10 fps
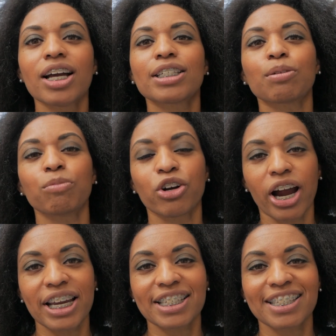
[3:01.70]
some
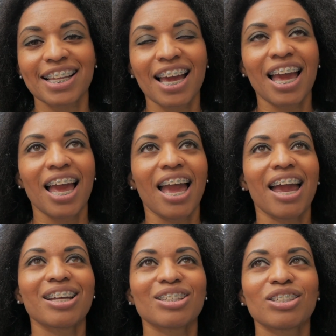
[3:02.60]
grace.
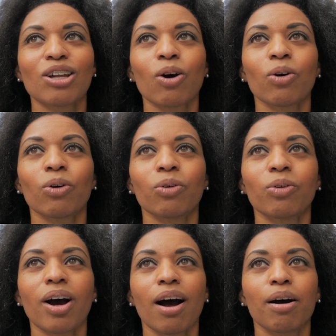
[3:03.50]
And
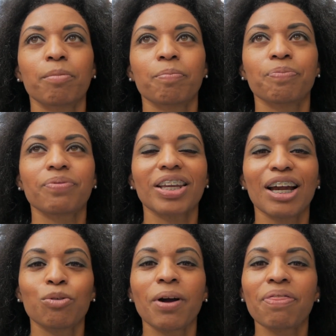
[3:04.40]
so
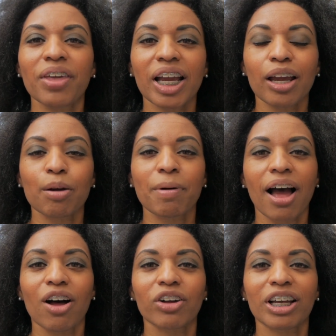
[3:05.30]
when thinking
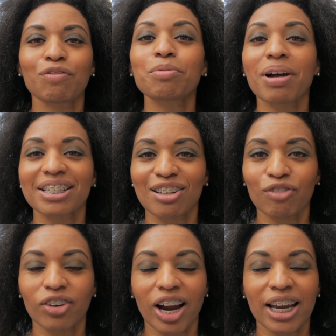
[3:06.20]
about giving myself
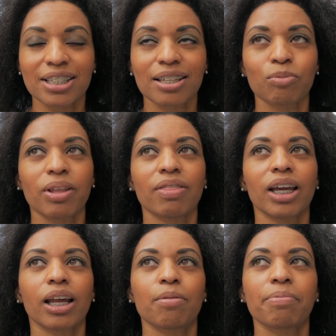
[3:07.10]
grace, and when
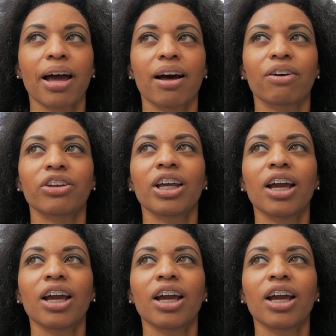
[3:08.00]
thinking about